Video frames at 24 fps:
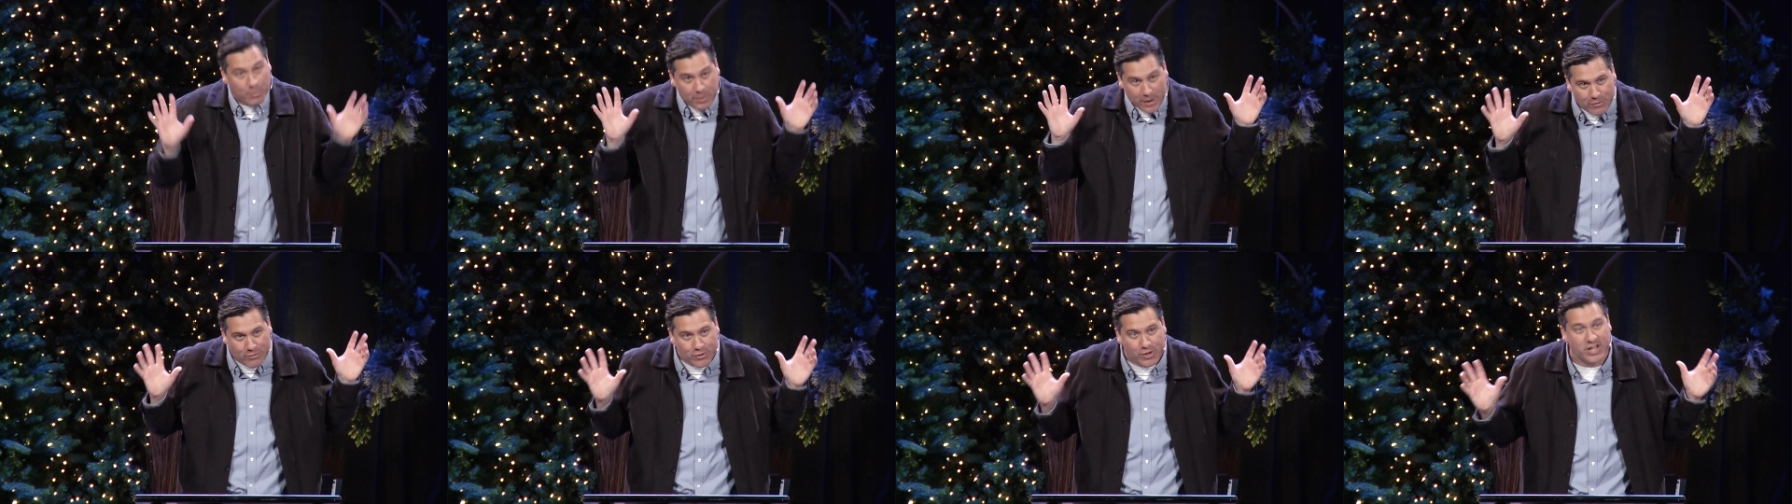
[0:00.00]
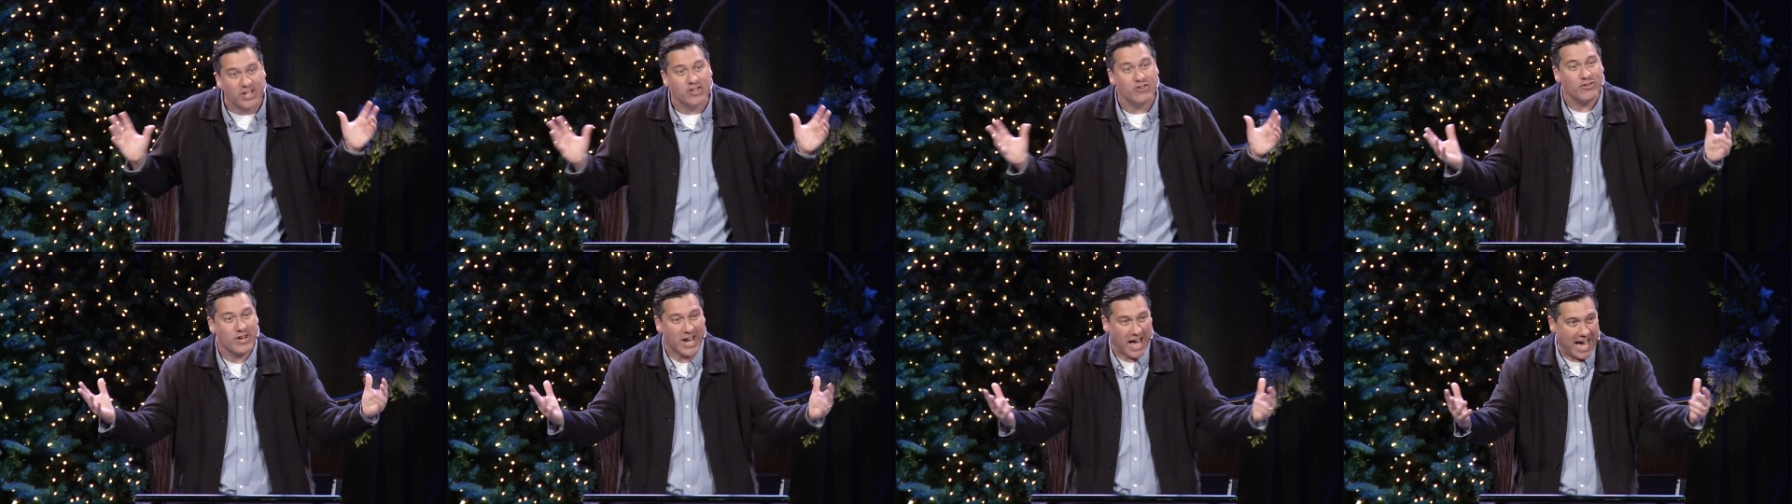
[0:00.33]
be
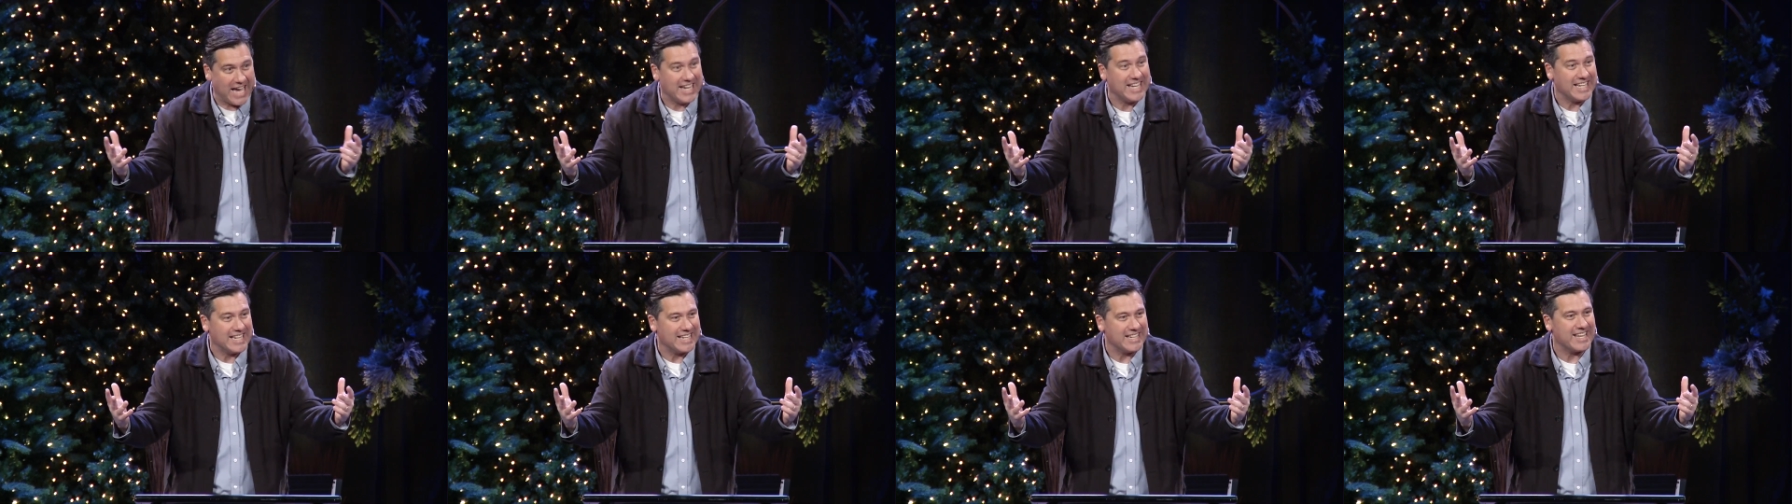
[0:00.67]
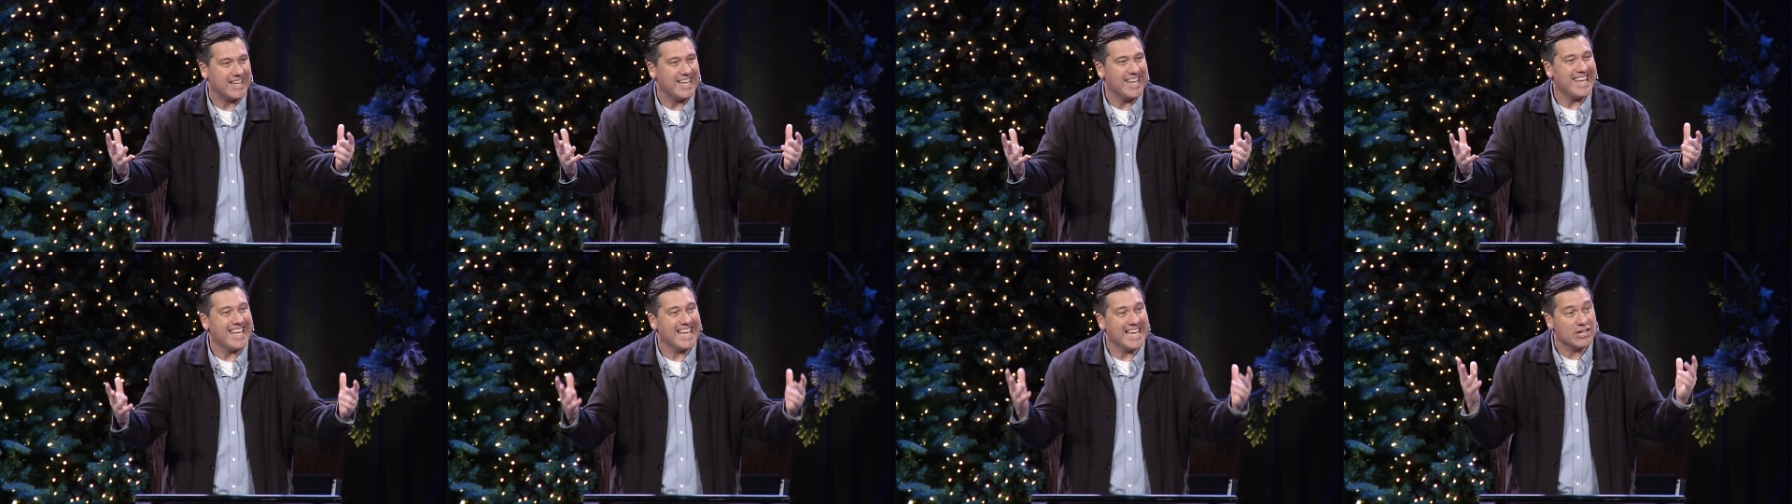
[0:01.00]

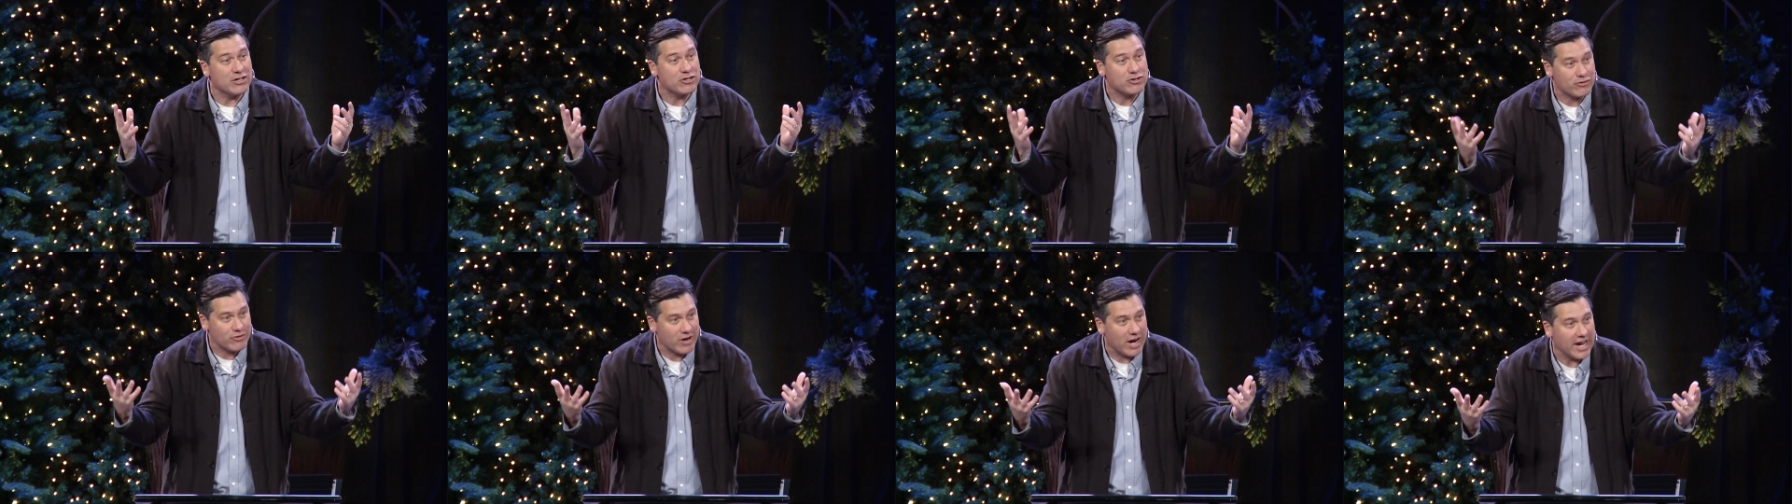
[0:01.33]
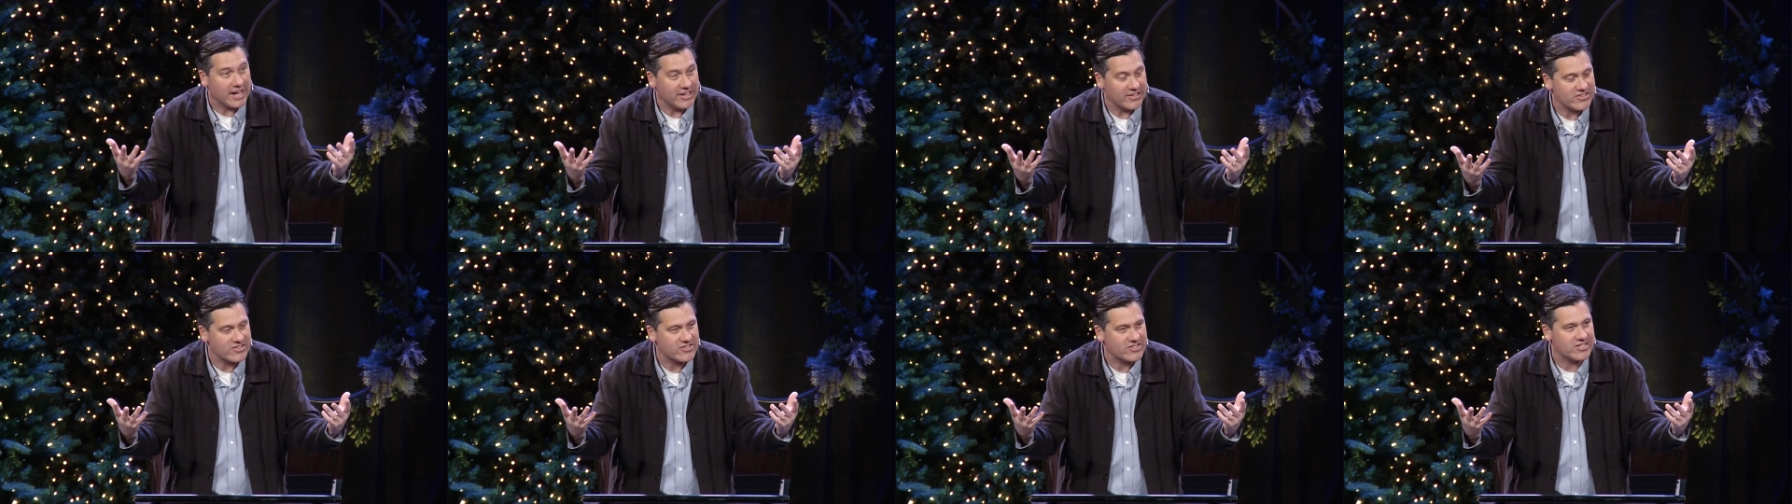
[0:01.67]
reunited in
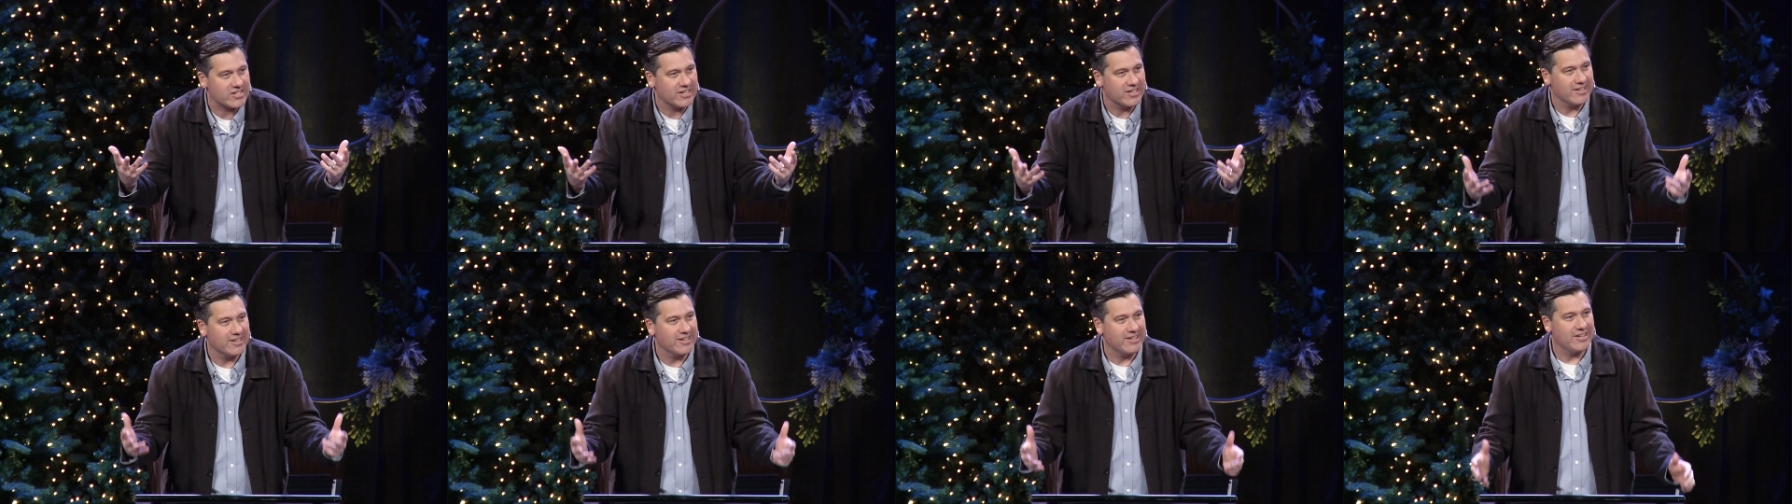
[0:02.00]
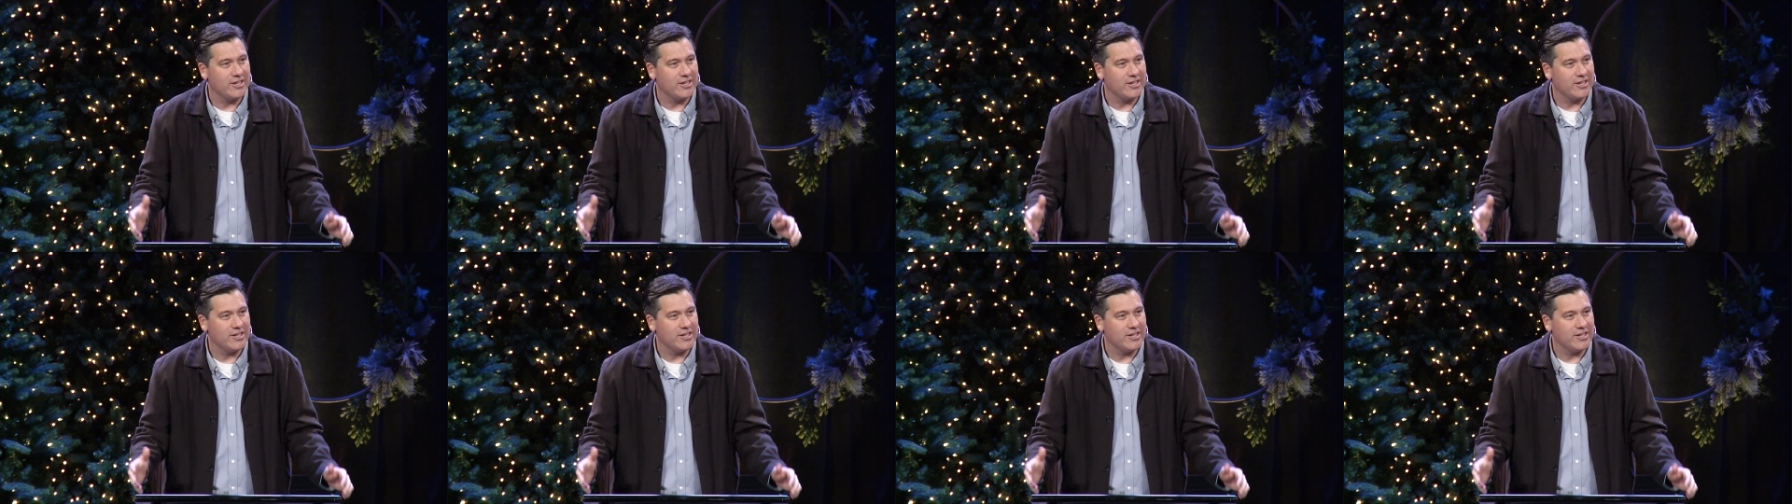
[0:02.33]
Christ.